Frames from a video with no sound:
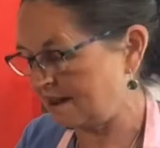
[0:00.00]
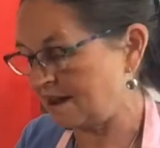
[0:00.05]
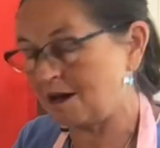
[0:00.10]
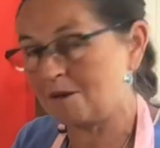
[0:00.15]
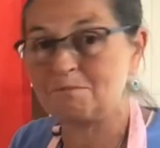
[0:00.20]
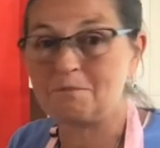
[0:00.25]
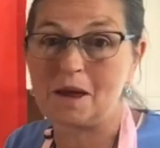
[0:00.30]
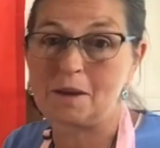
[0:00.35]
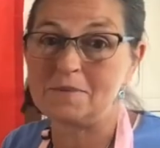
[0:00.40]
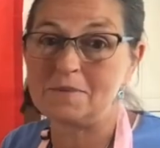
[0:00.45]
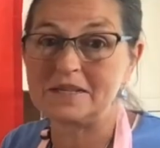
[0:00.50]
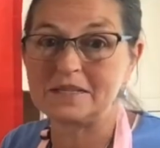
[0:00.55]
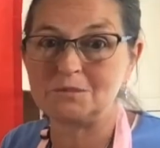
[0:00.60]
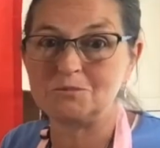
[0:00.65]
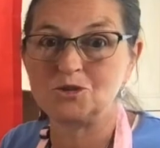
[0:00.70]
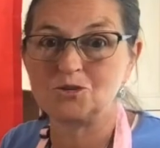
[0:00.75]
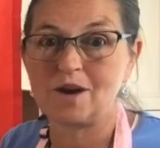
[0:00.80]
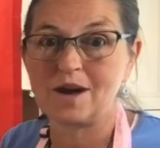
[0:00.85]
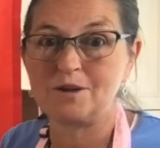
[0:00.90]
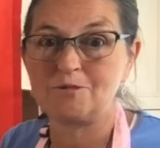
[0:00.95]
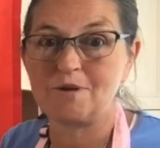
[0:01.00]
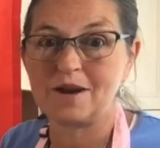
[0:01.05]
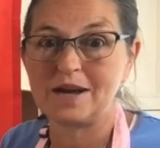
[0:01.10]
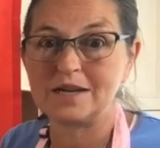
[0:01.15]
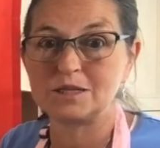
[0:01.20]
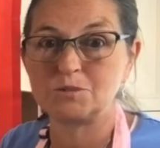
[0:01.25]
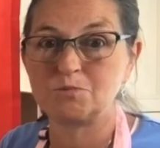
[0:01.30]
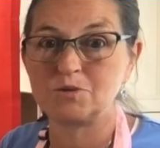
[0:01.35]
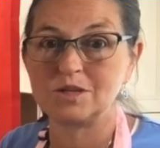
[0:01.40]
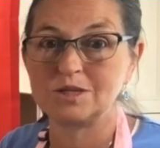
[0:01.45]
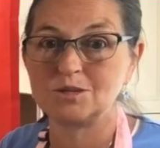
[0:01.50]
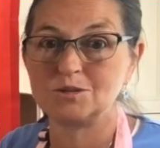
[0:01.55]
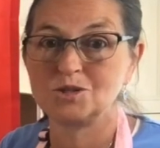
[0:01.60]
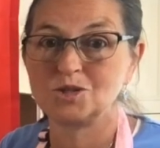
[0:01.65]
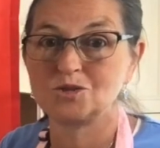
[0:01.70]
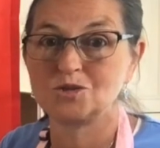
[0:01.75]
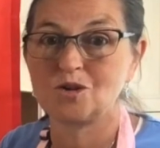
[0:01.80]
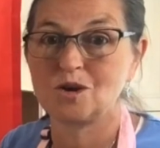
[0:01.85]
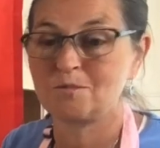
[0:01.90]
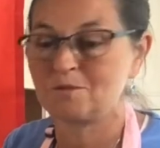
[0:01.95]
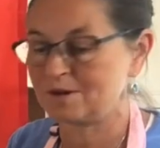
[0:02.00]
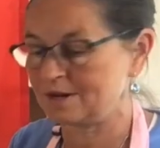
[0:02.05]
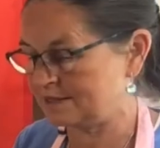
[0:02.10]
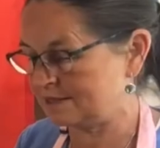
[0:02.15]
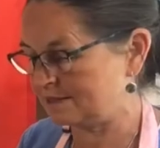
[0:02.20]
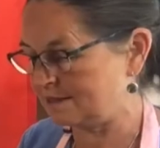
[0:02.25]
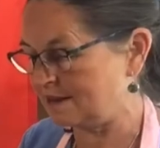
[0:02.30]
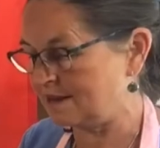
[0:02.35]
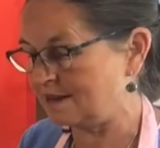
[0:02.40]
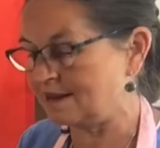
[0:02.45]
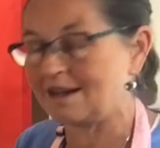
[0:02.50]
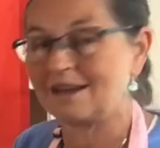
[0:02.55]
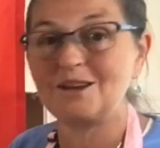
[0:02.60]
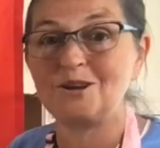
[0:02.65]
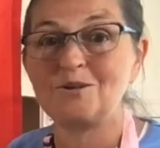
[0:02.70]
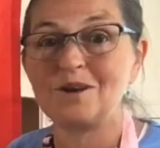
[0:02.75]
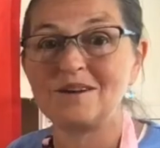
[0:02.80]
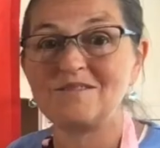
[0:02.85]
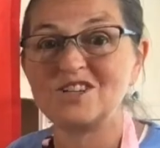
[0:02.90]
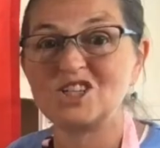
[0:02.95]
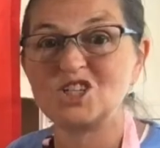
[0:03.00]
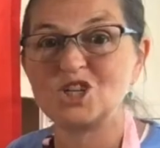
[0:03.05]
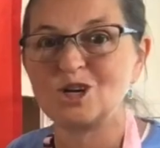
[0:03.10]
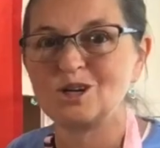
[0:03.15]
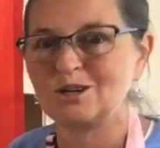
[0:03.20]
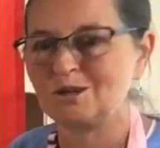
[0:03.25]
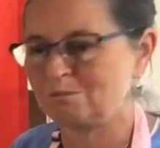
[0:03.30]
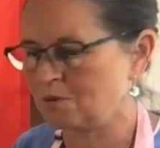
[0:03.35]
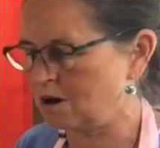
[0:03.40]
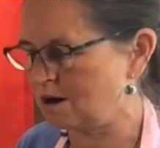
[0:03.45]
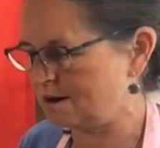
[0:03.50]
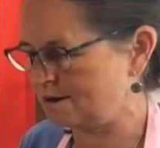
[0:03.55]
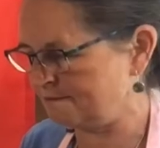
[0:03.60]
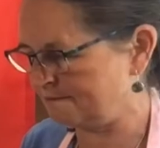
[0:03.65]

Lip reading: maybe some dried raspberries or strawberries, and you'd have a chocolate bar.